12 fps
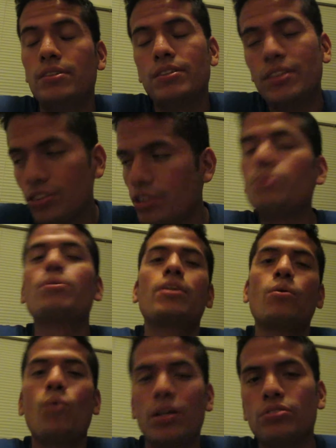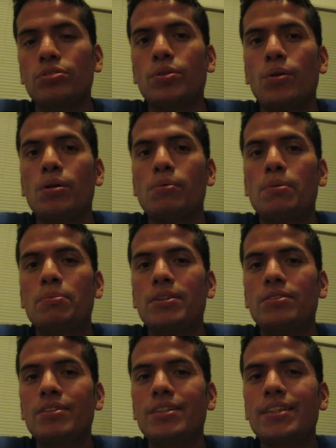essentially when they want to grow up. I
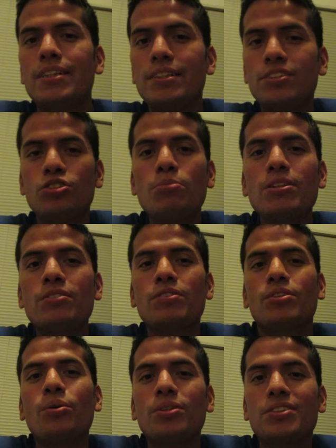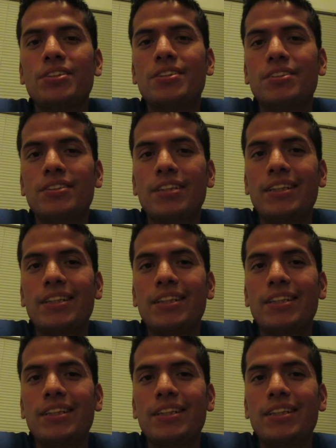mean, it's too much of a coincidence,